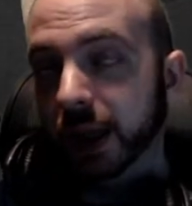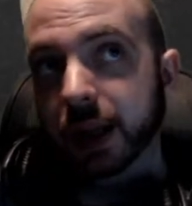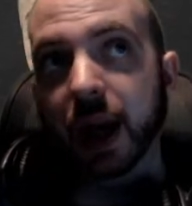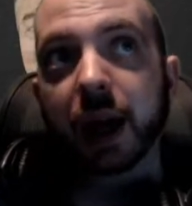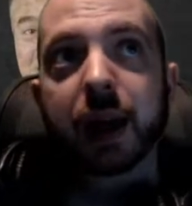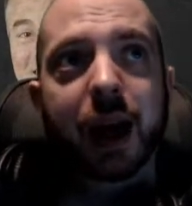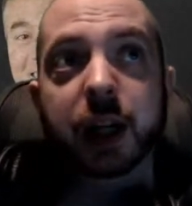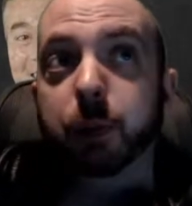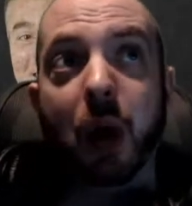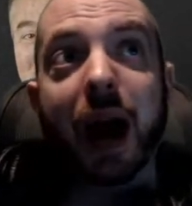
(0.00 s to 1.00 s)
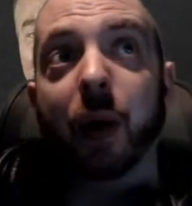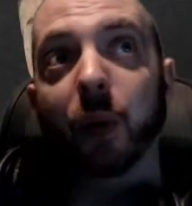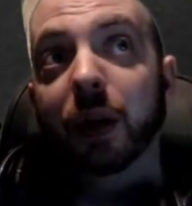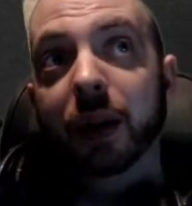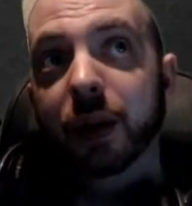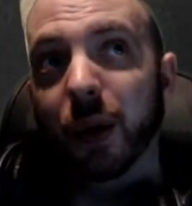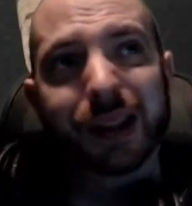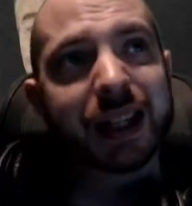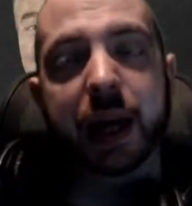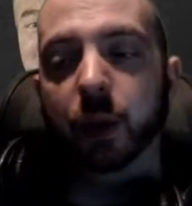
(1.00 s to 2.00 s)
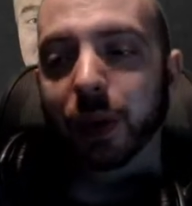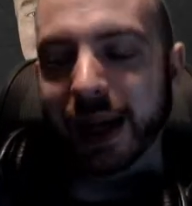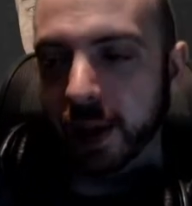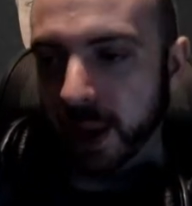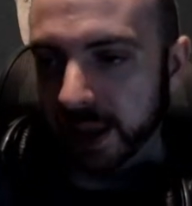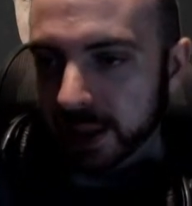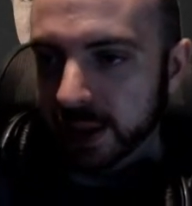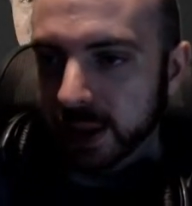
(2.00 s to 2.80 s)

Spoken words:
yeah, I just put out on the channel anyway.